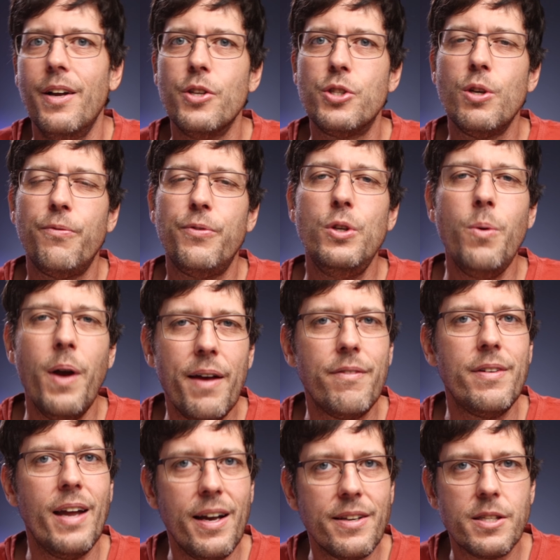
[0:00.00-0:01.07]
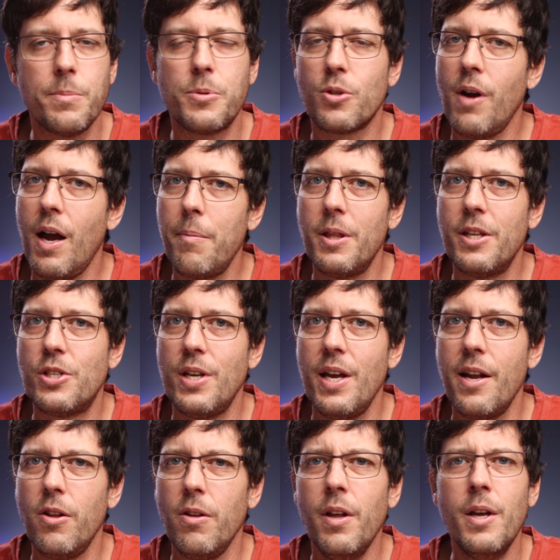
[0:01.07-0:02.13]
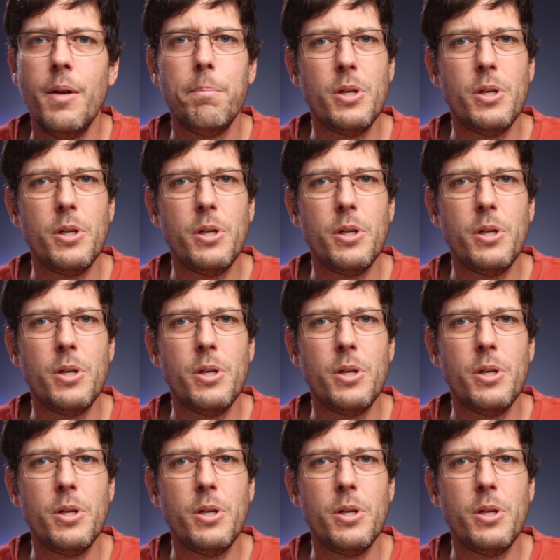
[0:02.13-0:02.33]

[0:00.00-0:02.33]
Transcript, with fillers: So if you have not subscribed to the channel,